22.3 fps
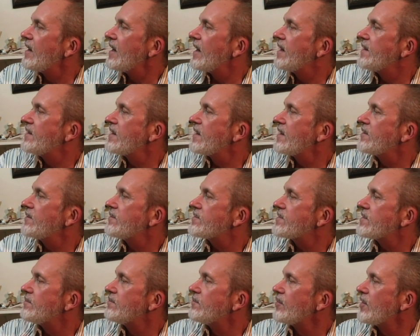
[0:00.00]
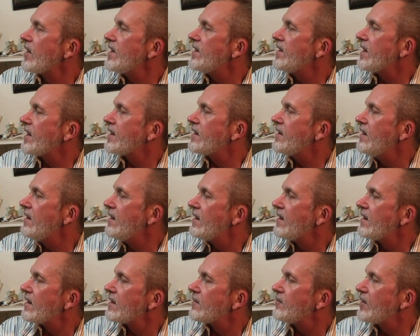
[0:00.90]
and then I'll do some blending,
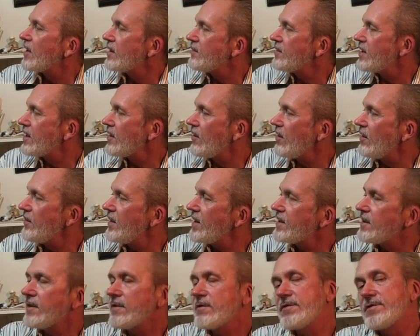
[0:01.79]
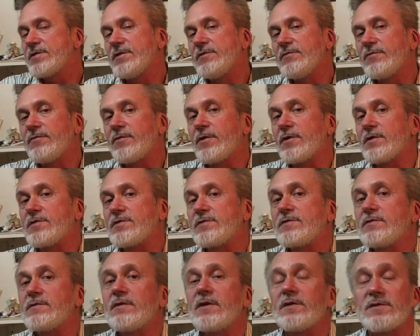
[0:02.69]
but I'm going to get all my colors in
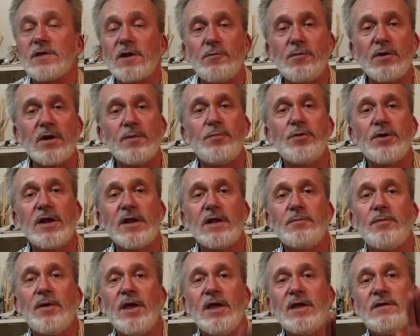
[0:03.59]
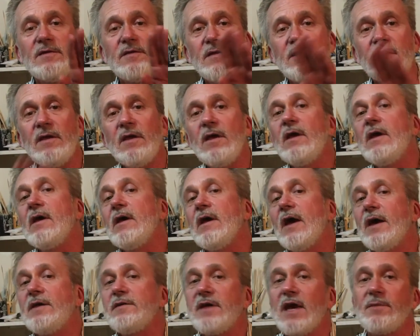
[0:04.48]
first, because I don't want to put any paint
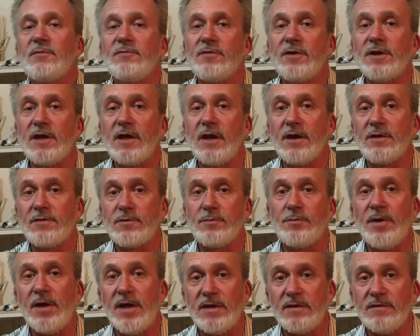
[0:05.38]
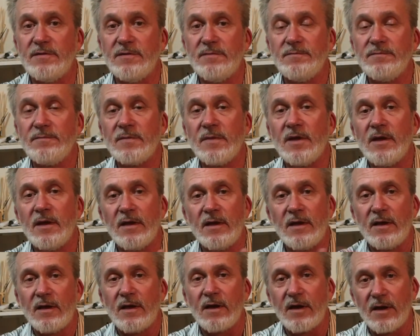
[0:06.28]
on top of any other paint.
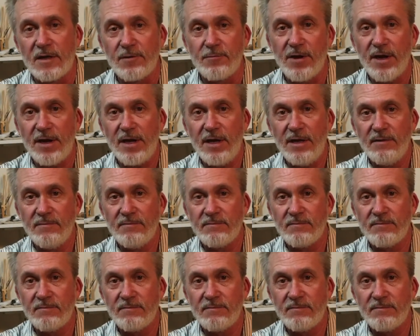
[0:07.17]
Are you ready?